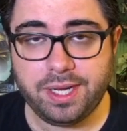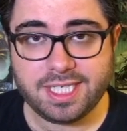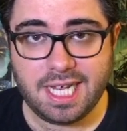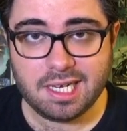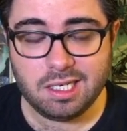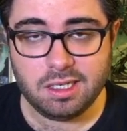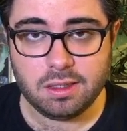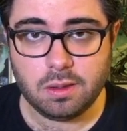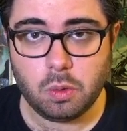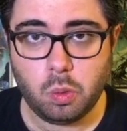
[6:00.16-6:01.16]

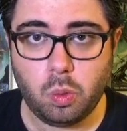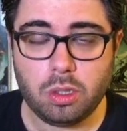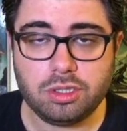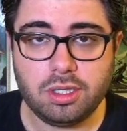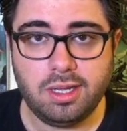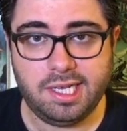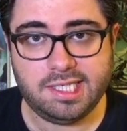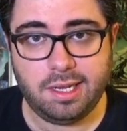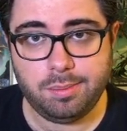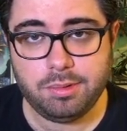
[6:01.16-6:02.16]
exactly what has
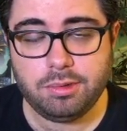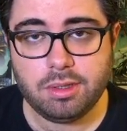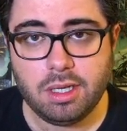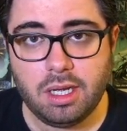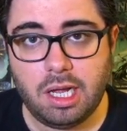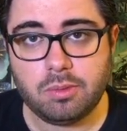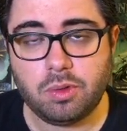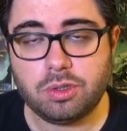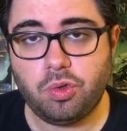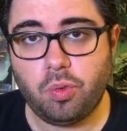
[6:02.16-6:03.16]
happened, I'm
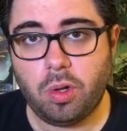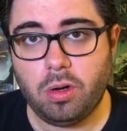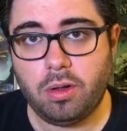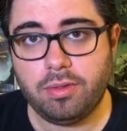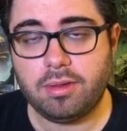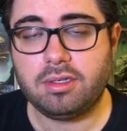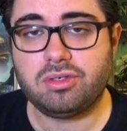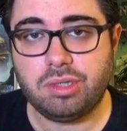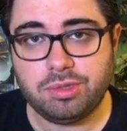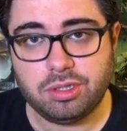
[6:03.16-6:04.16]
going to roll on the
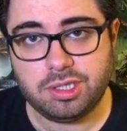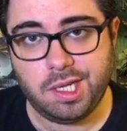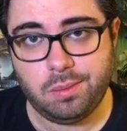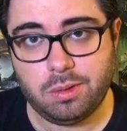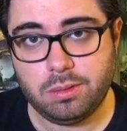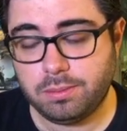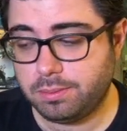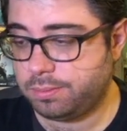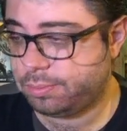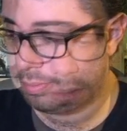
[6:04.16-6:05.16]
descriptions table.
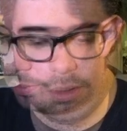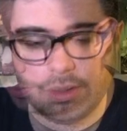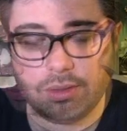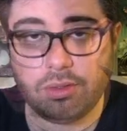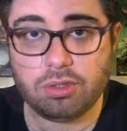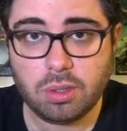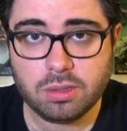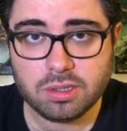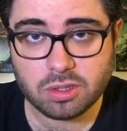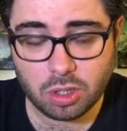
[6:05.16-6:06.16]
The result
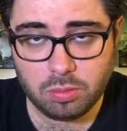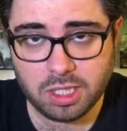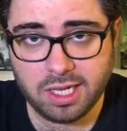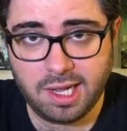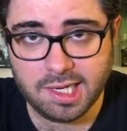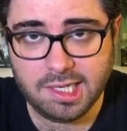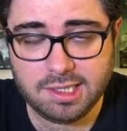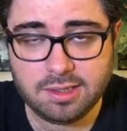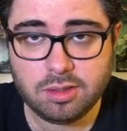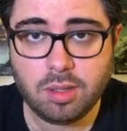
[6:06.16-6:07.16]
is calmly ugly,
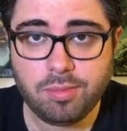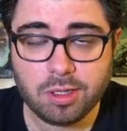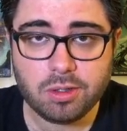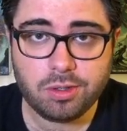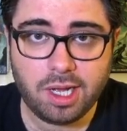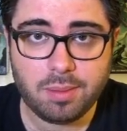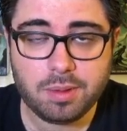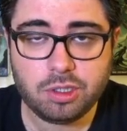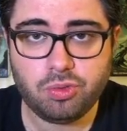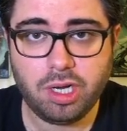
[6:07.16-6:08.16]
so something good
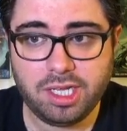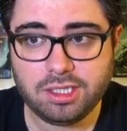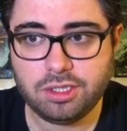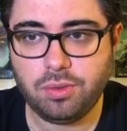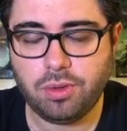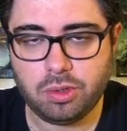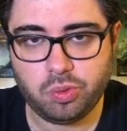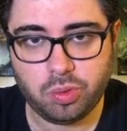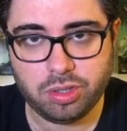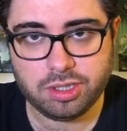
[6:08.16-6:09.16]
happens related to those
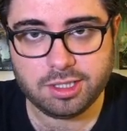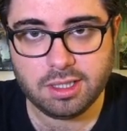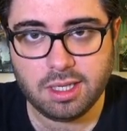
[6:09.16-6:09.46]
words.